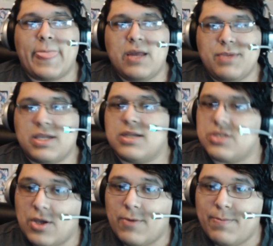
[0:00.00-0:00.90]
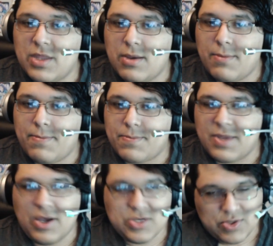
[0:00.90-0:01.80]
because
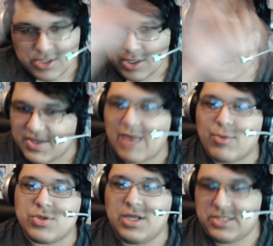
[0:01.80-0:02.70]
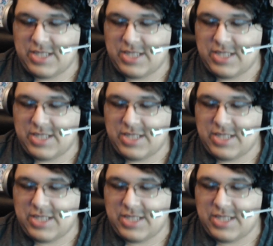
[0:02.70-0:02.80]
also, sorry if the camera shakes.